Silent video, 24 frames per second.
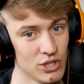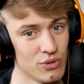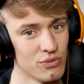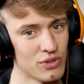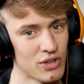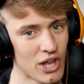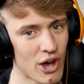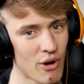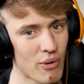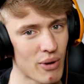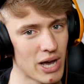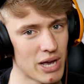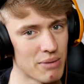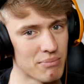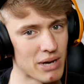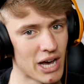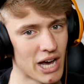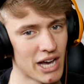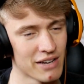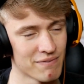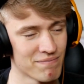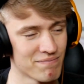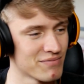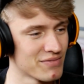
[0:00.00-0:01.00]
You know I'm
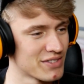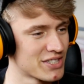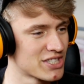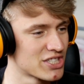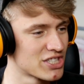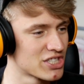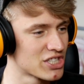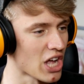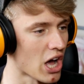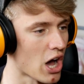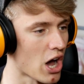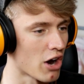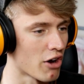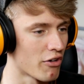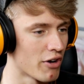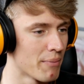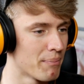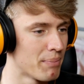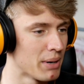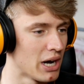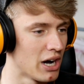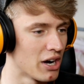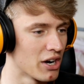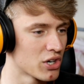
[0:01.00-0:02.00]
a star
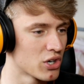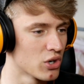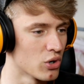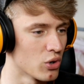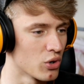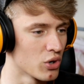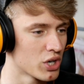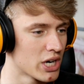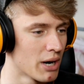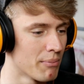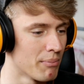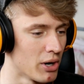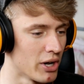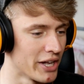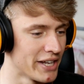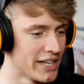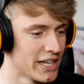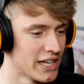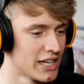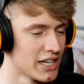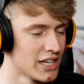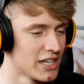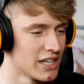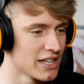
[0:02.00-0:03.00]
at parkour. Come
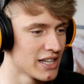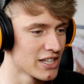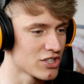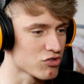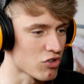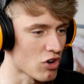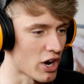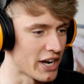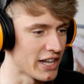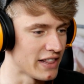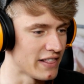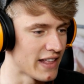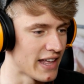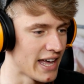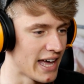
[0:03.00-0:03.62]
on, let's run in